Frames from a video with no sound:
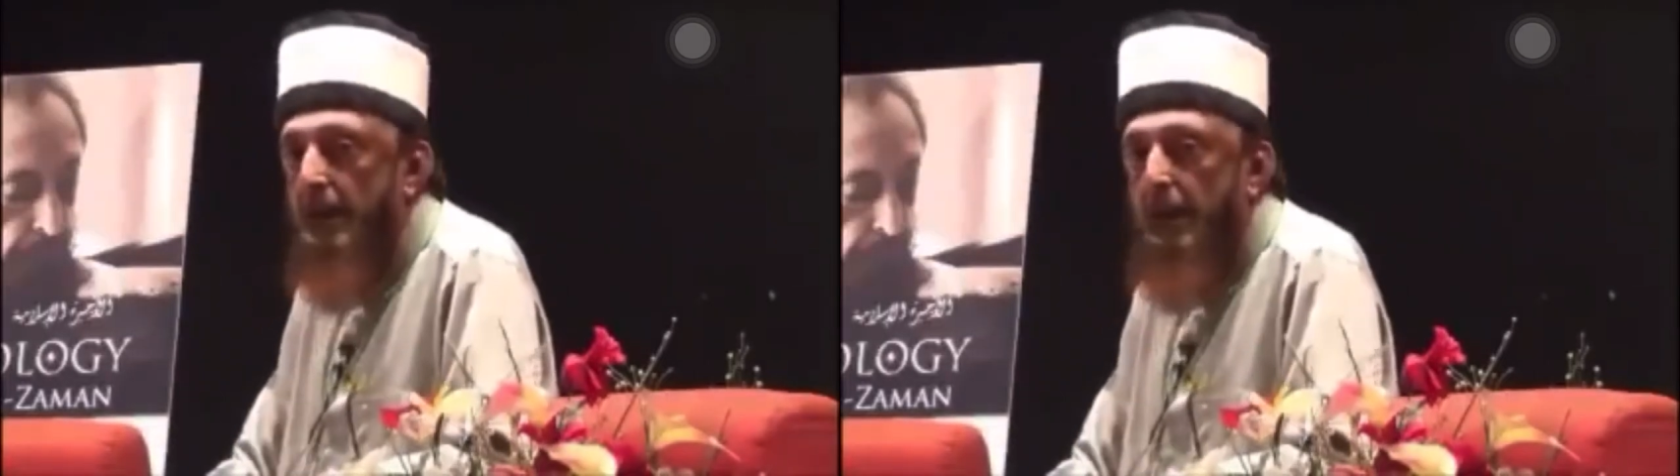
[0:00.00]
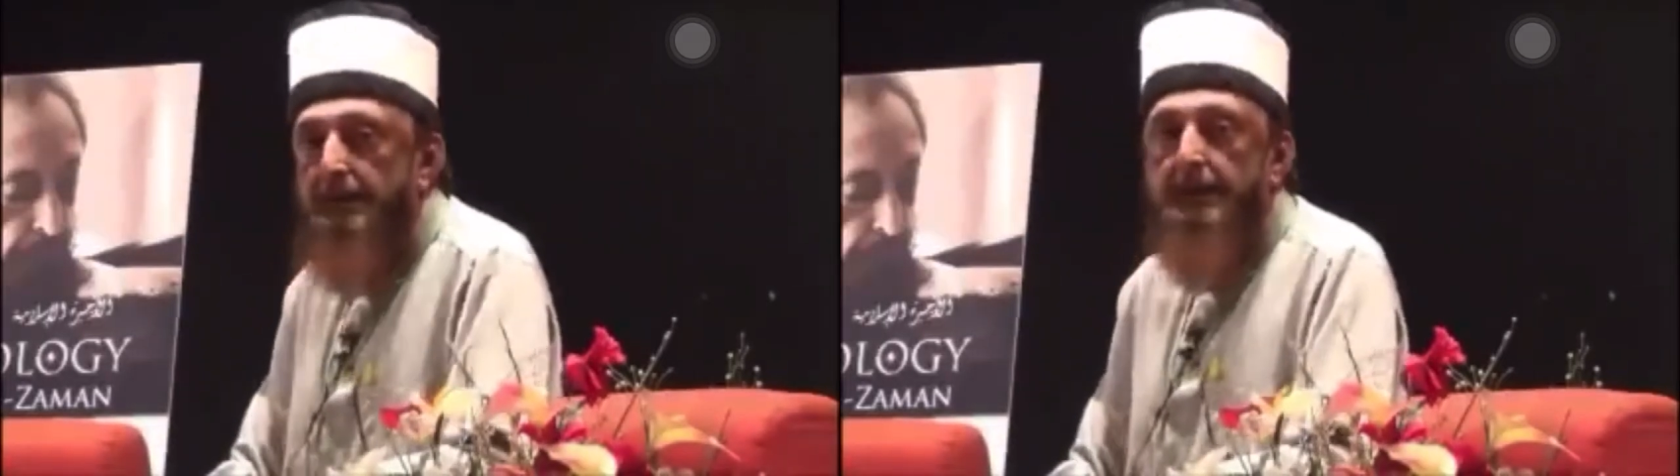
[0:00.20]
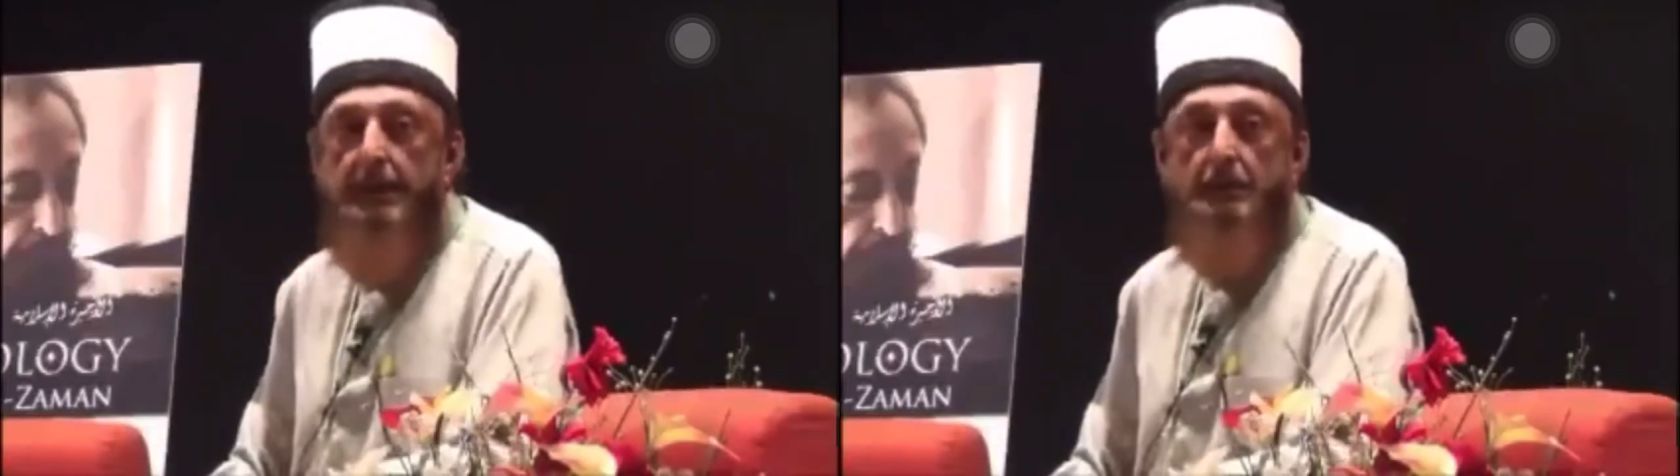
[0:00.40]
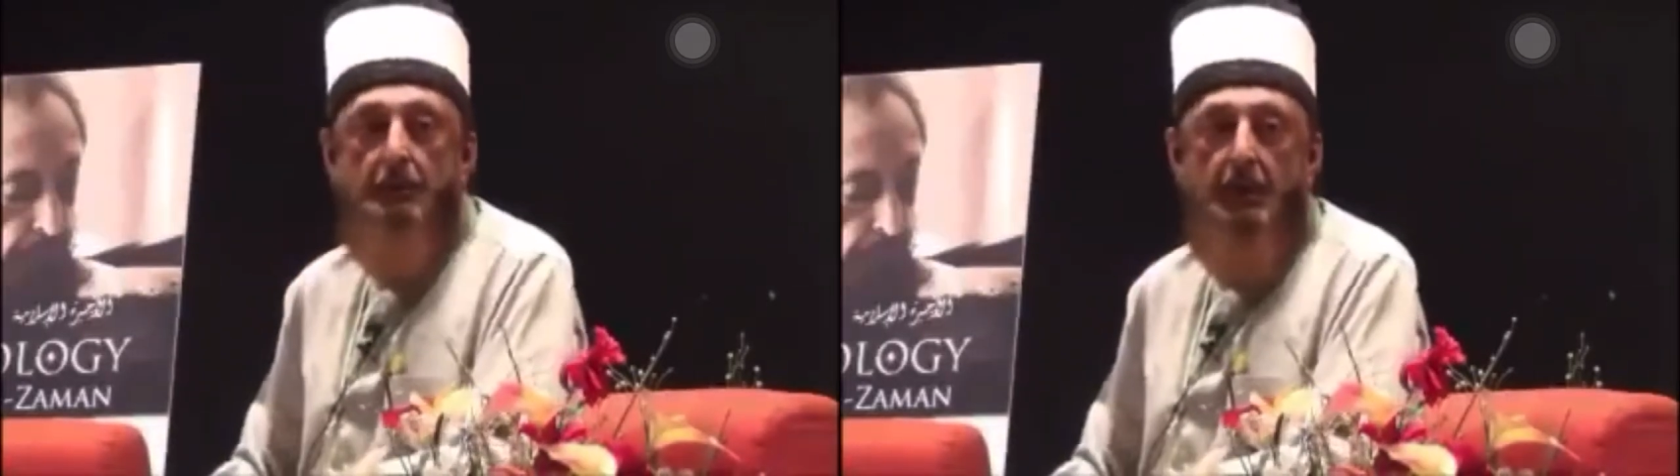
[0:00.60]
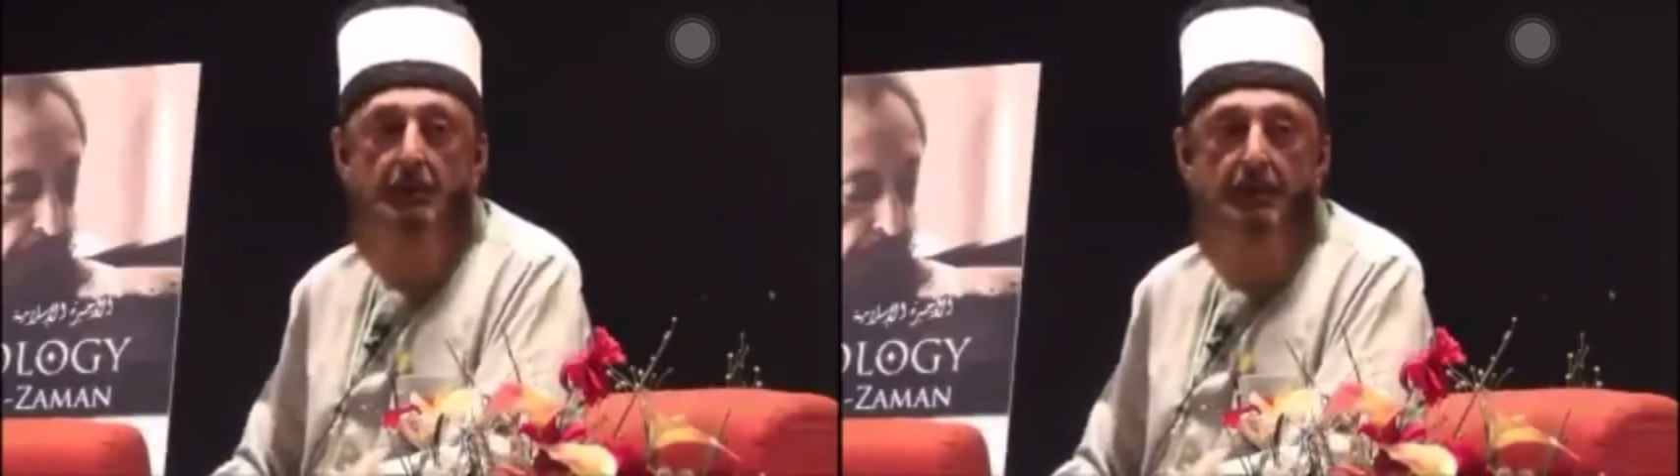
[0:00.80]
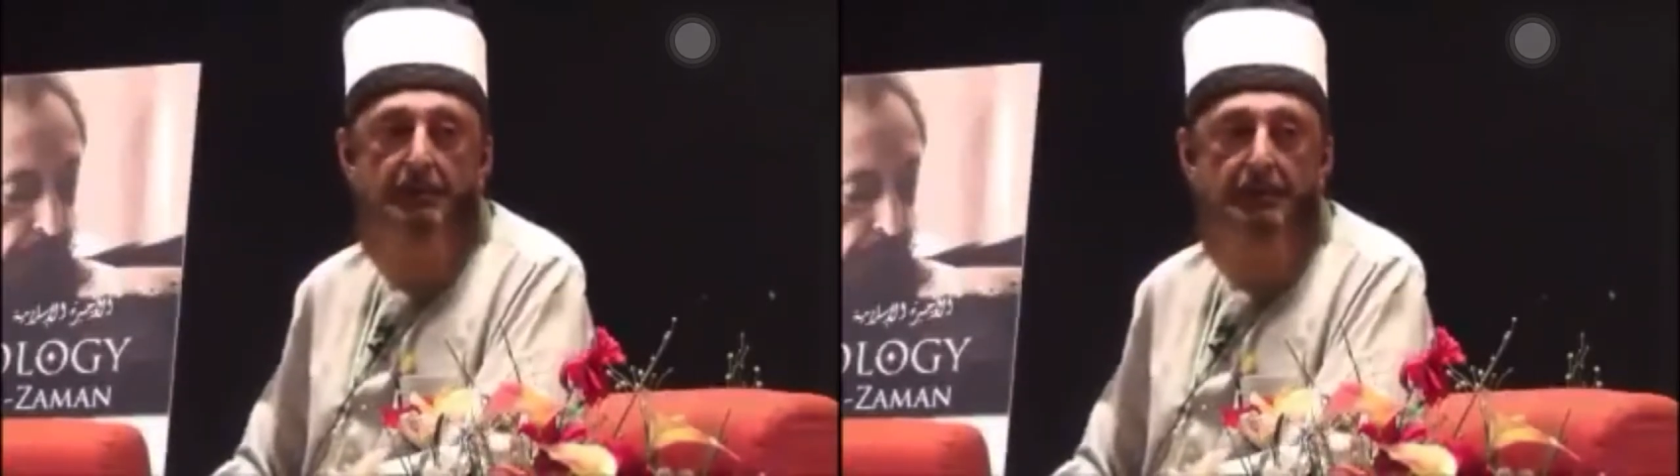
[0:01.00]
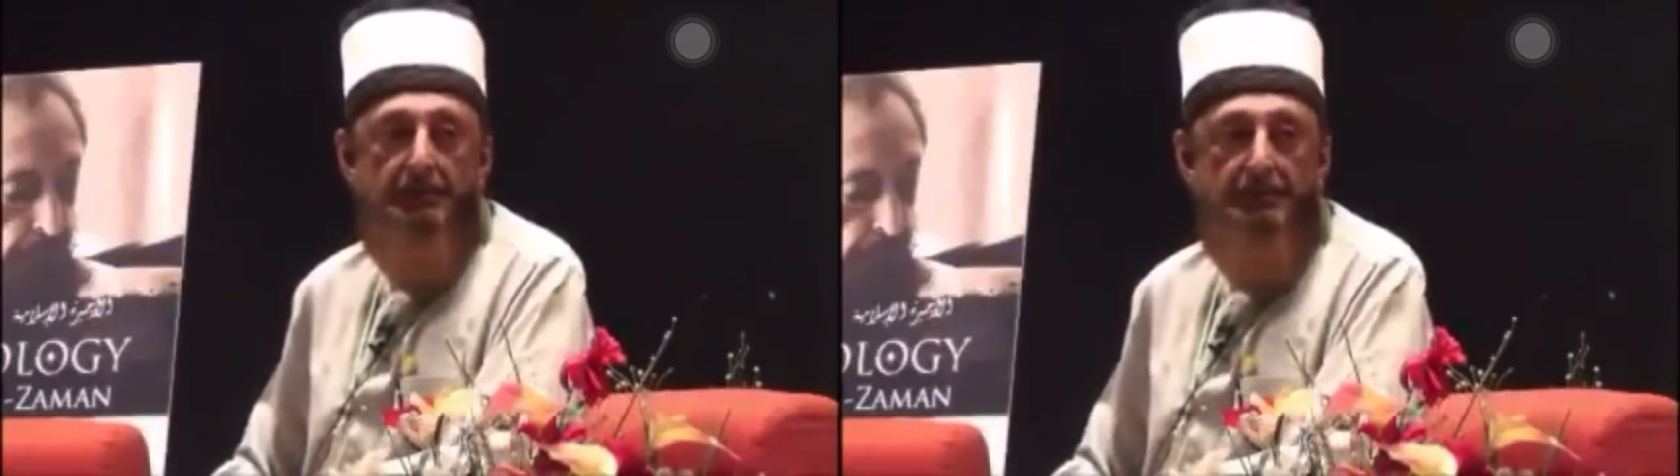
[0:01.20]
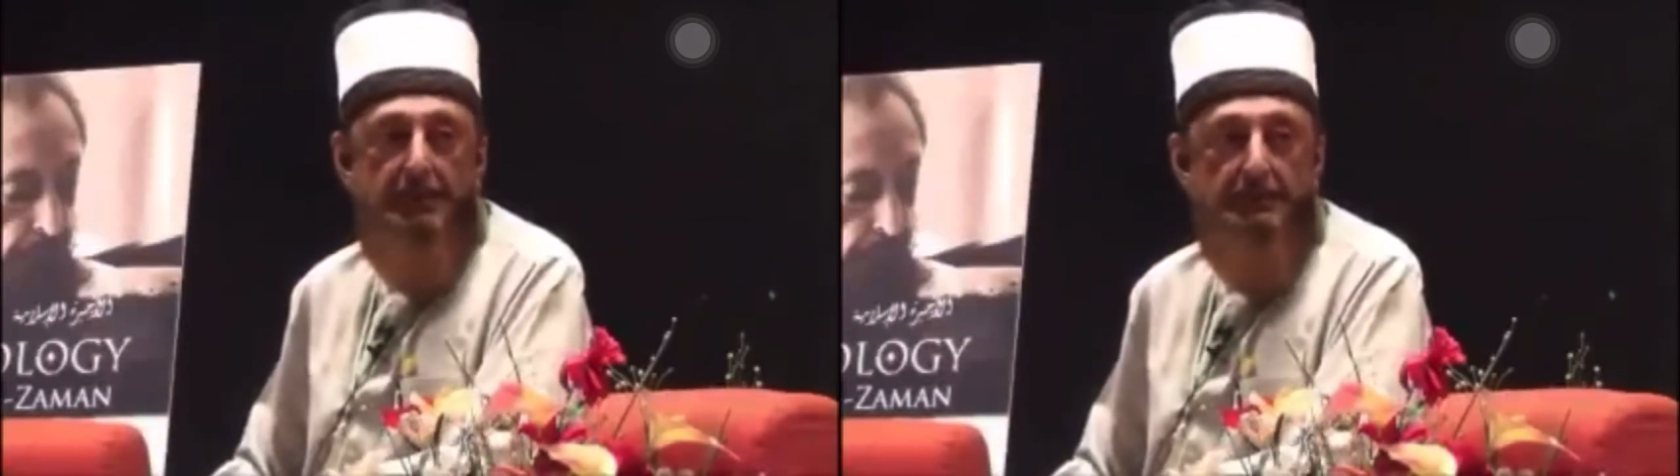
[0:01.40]
And then we'll be
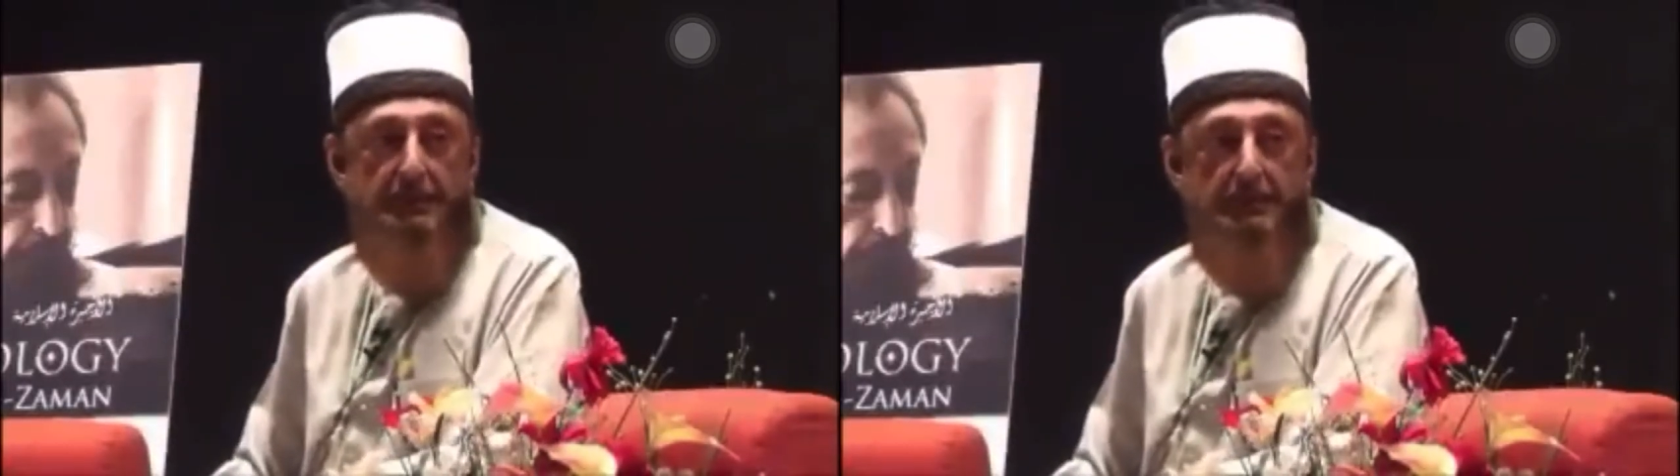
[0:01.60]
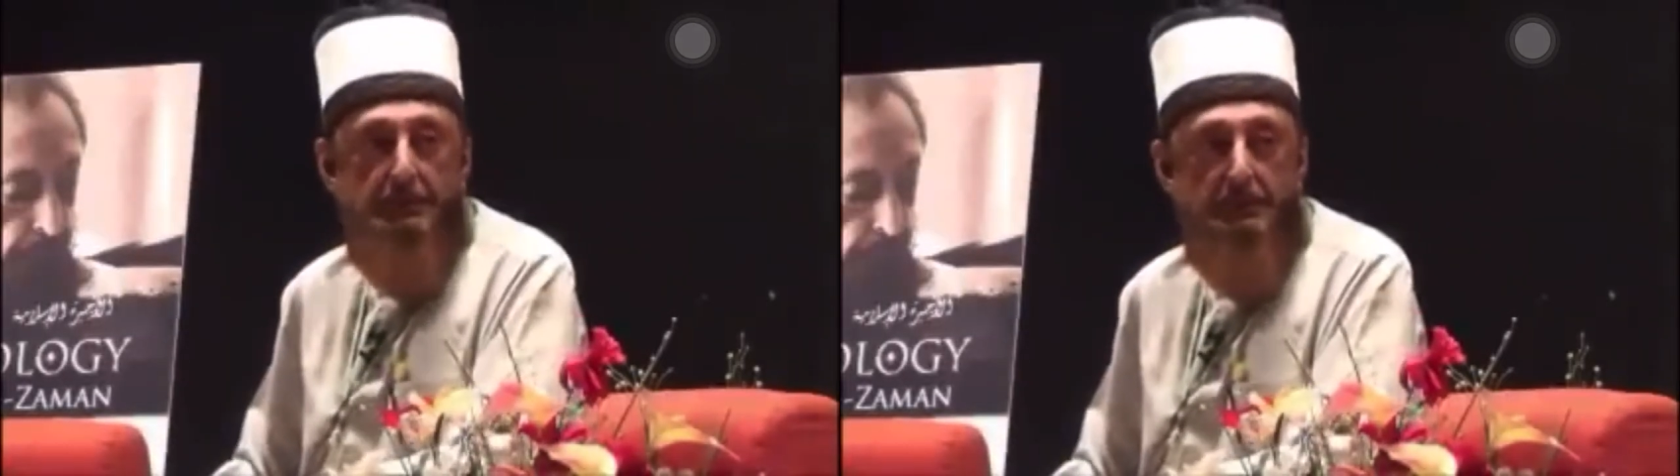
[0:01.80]
subjected